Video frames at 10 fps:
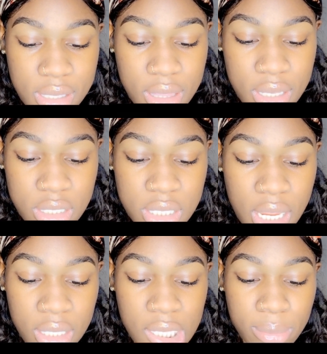in the
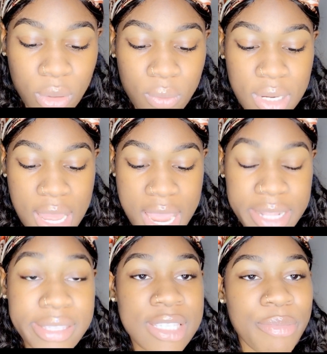shade
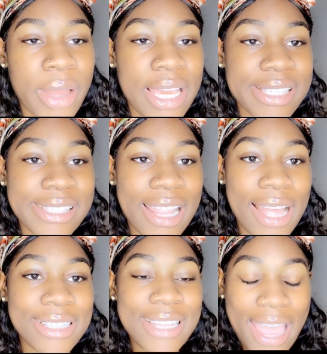W9 Spice
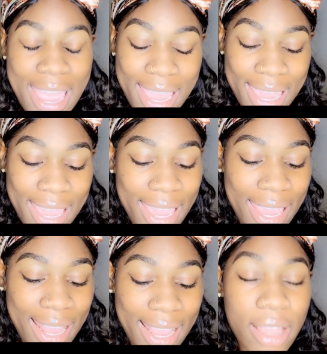
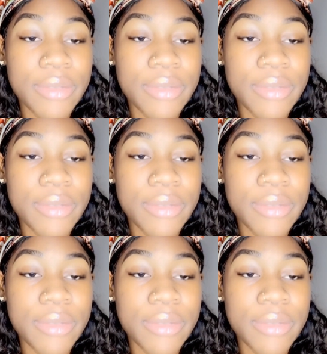Latte.